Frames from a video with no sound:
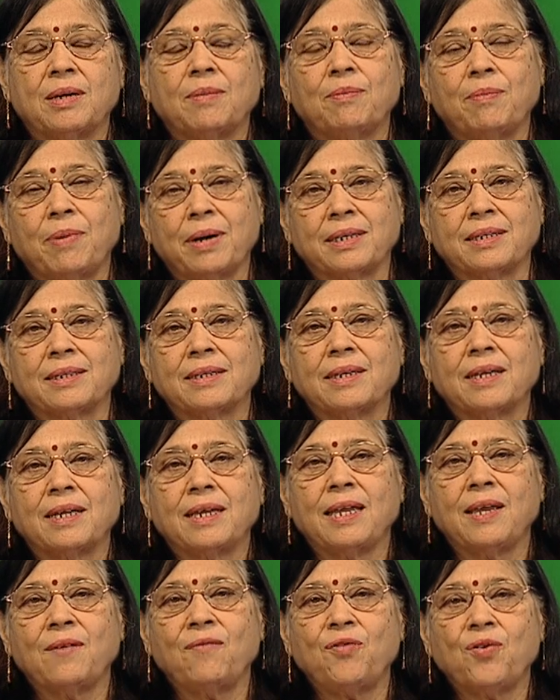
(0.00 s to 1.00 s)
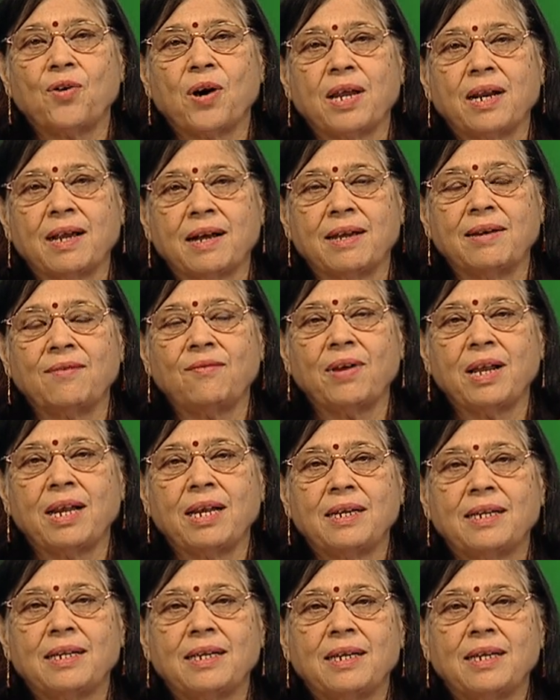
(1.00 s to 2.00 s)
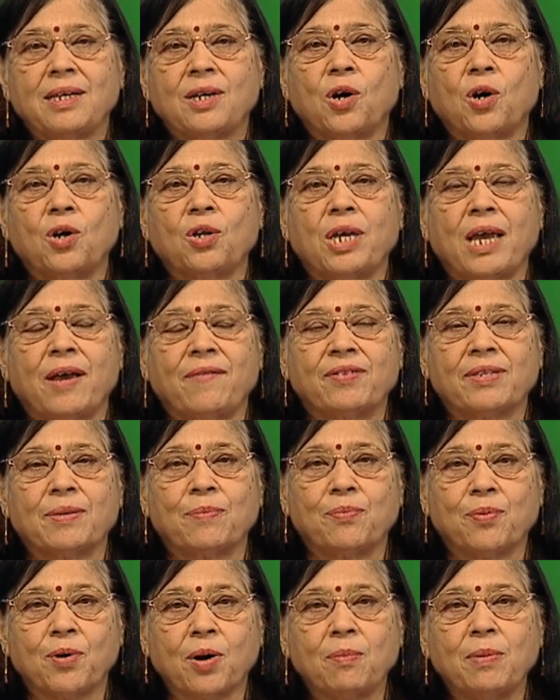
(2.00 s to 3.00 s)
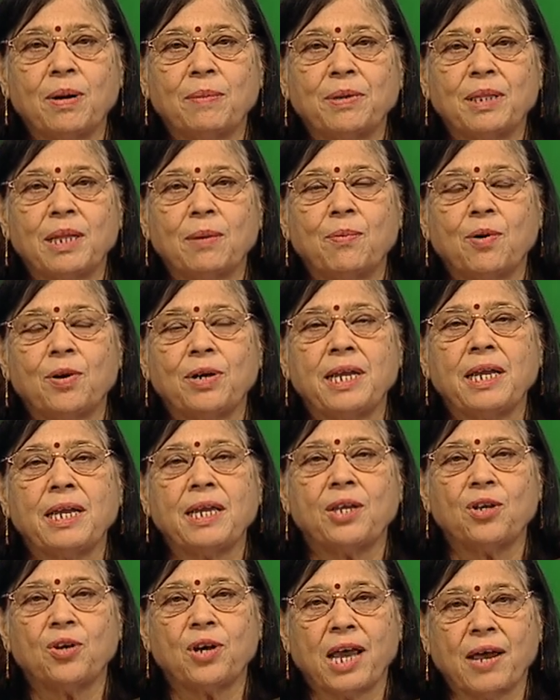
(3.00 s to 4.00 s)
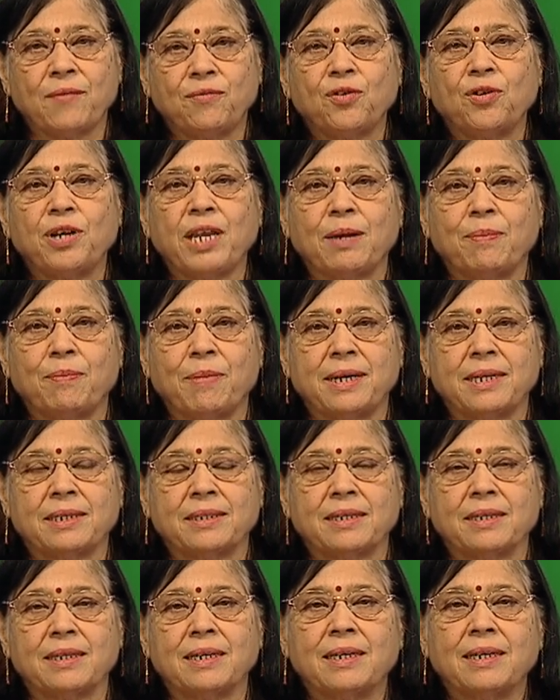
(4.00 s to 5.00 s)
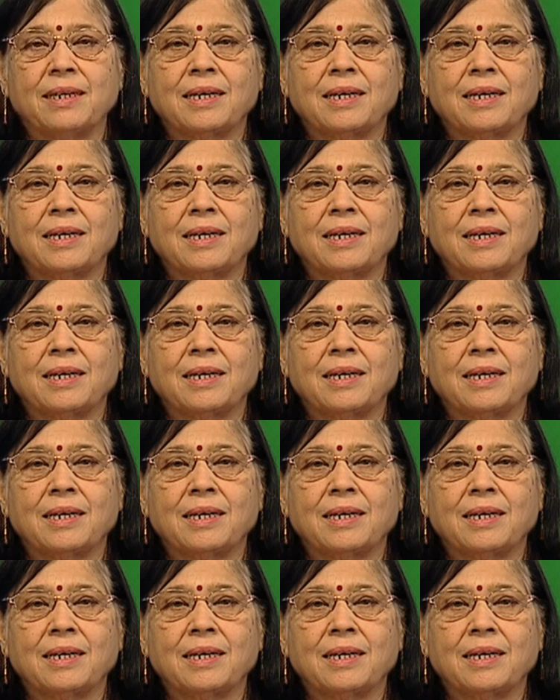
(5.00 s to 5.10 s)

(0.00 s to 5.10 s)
But if you are unwell or you have some problem in the body, you have to take medicine.